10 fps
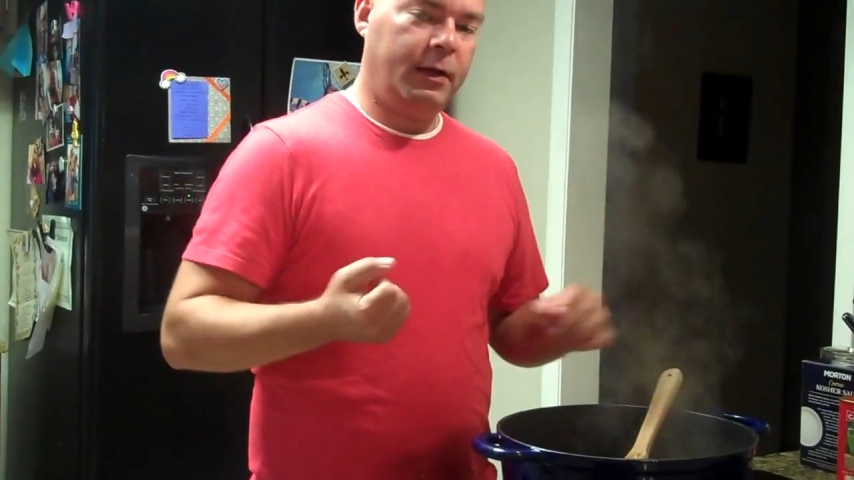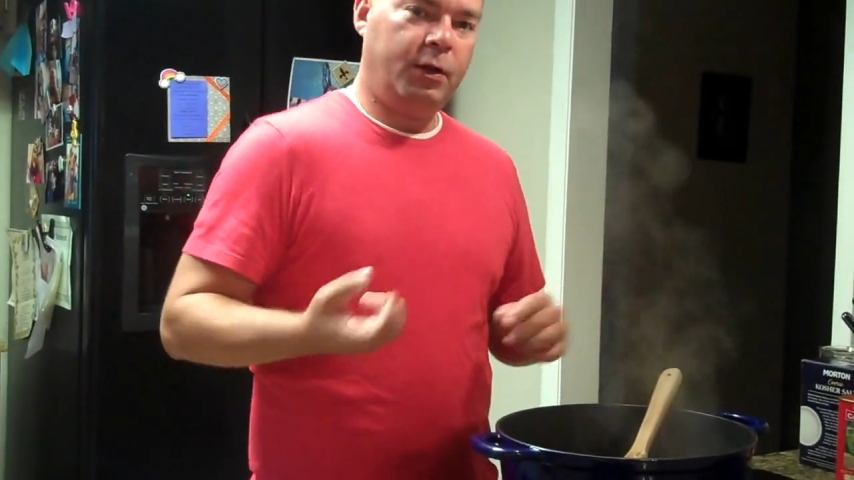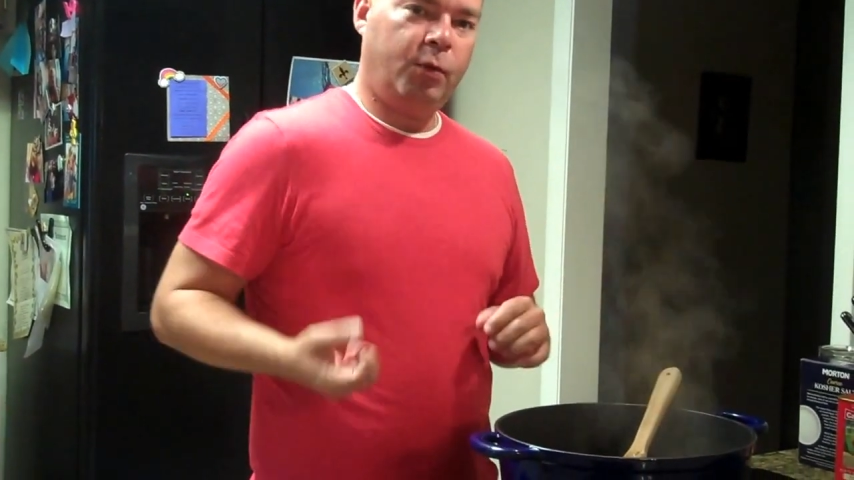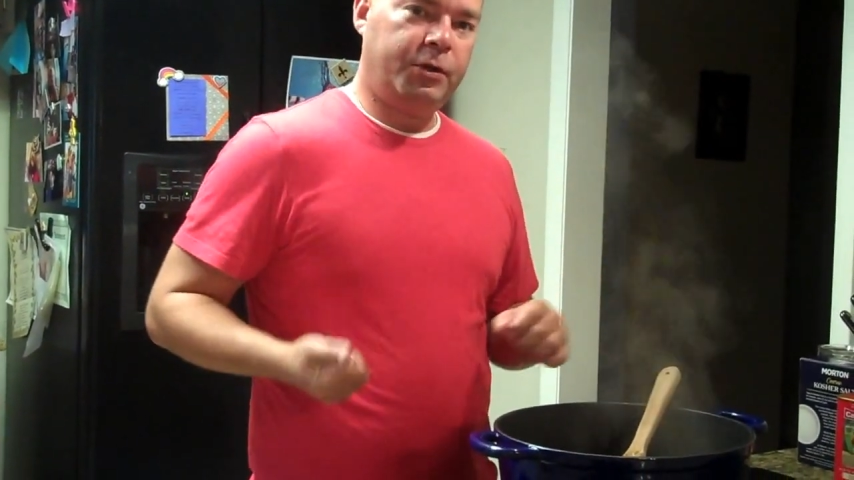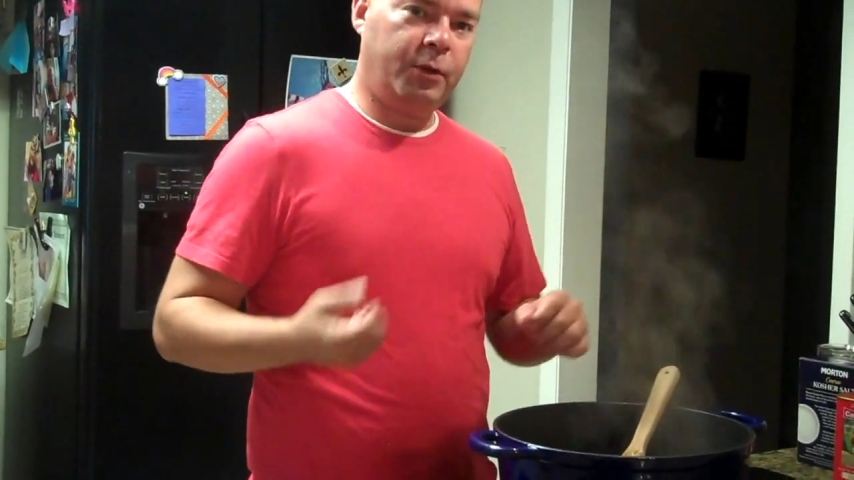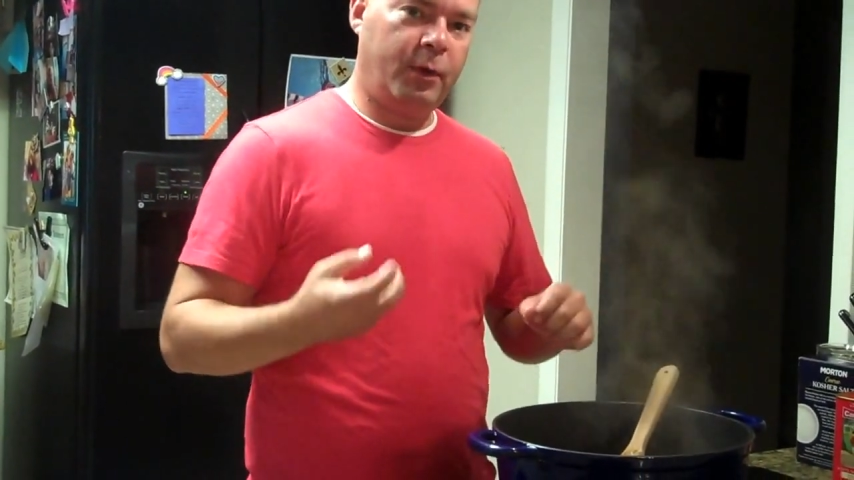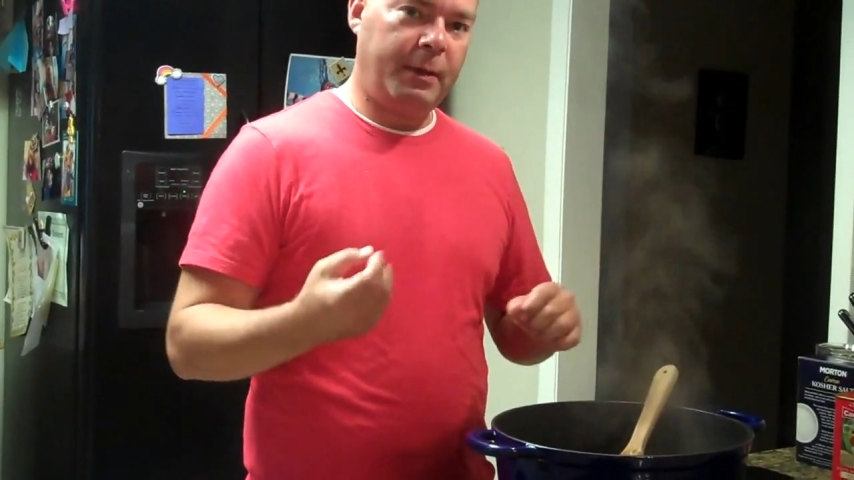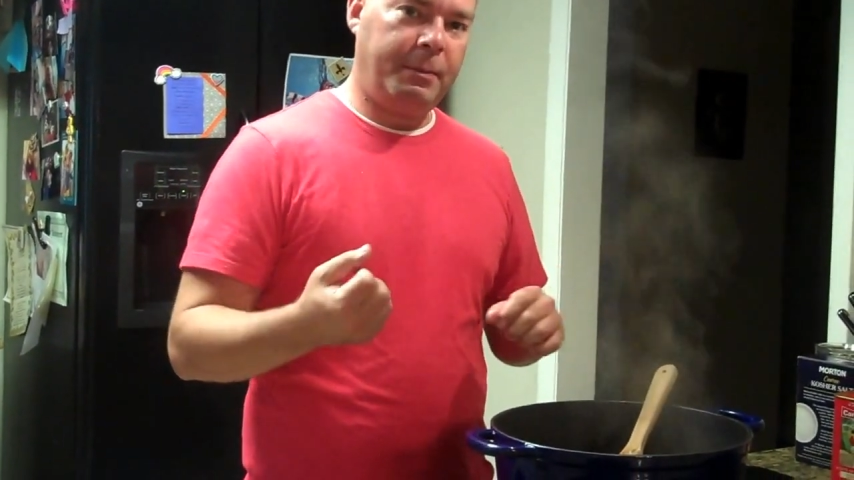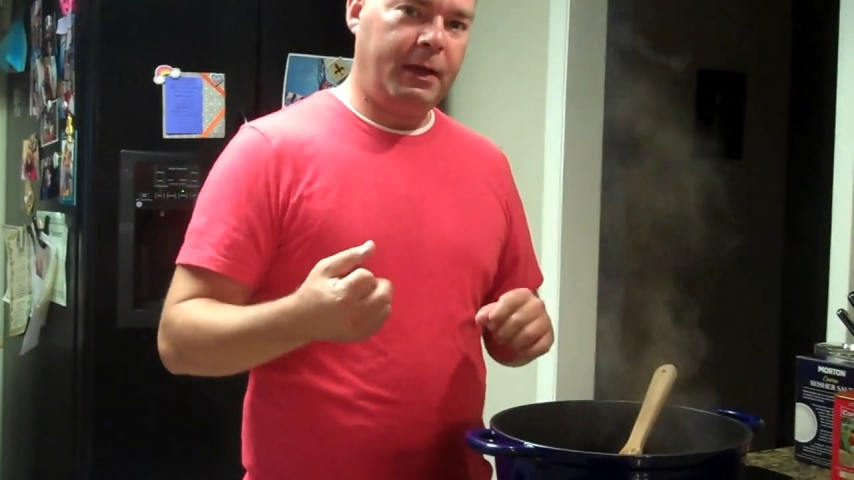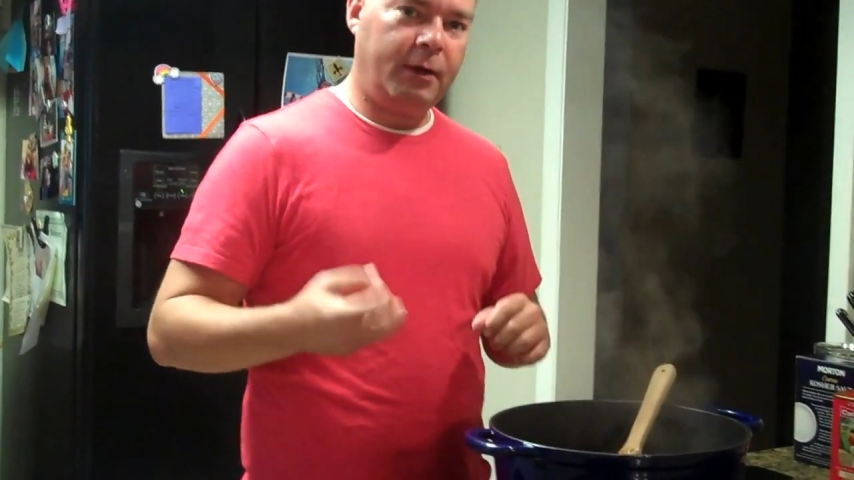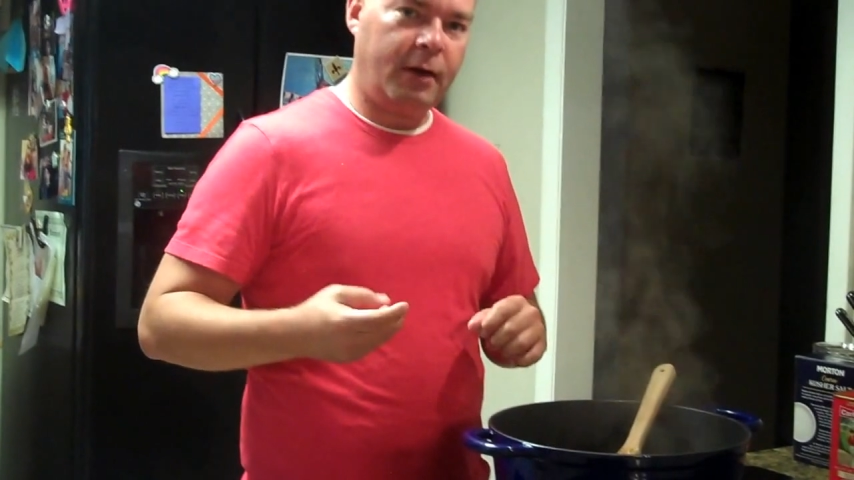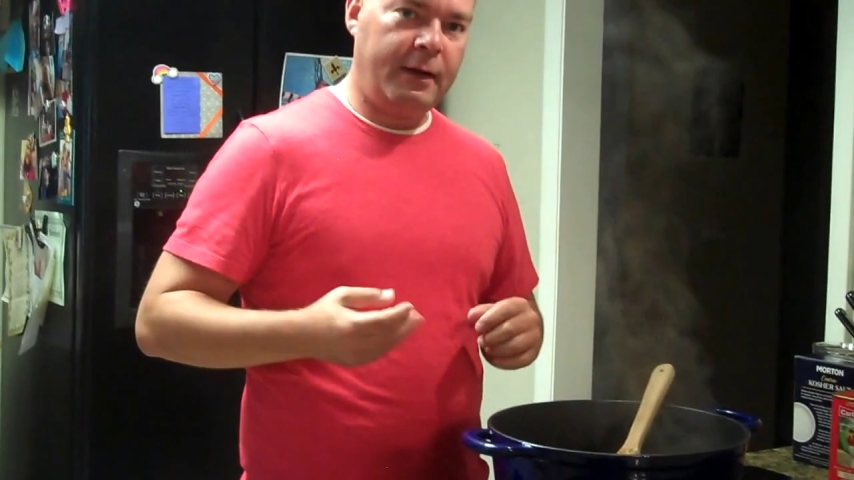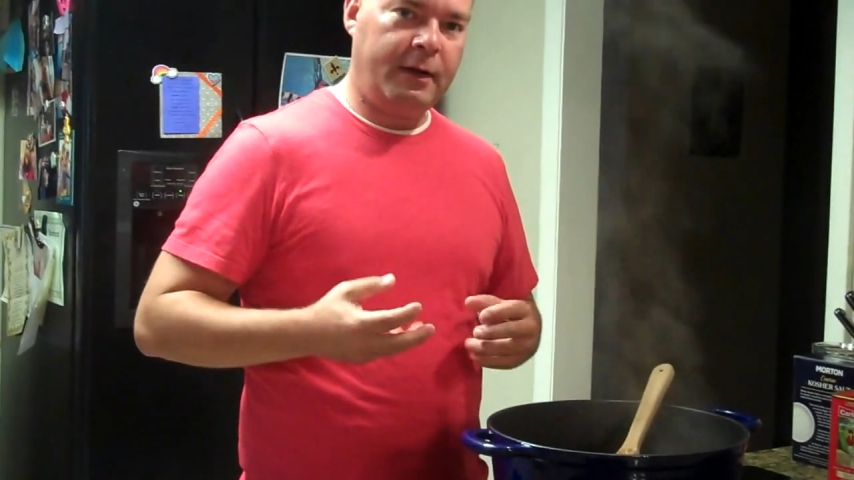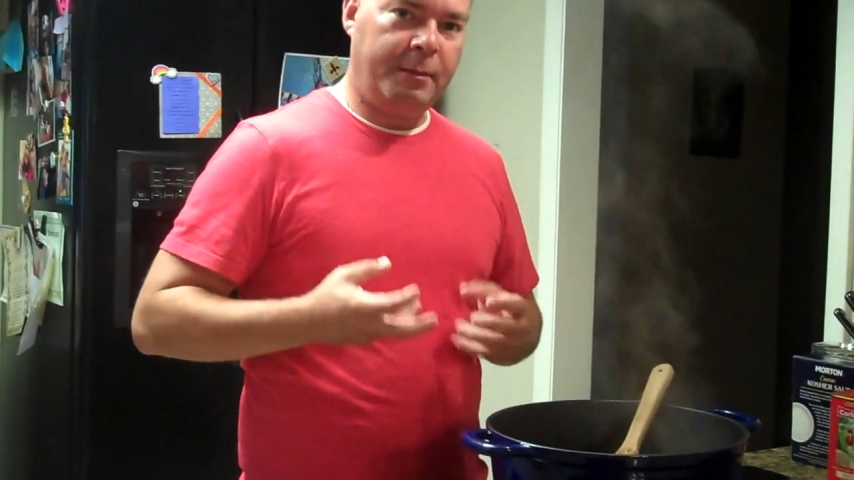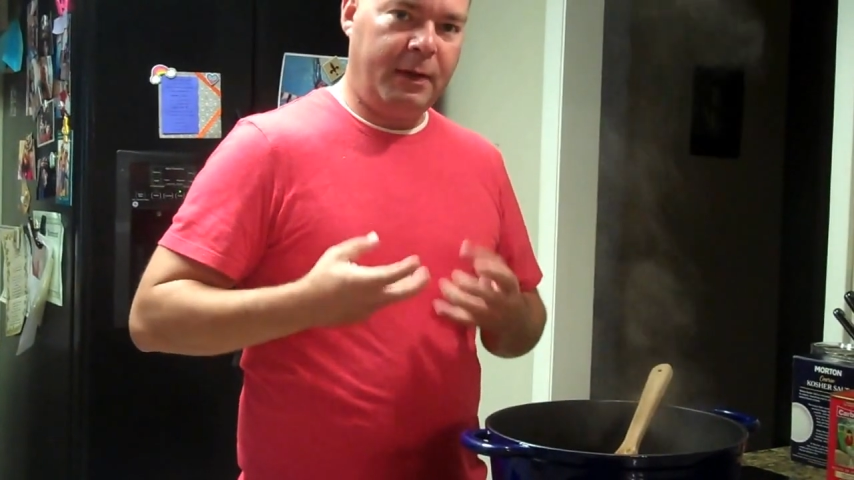You want your red bean gravy to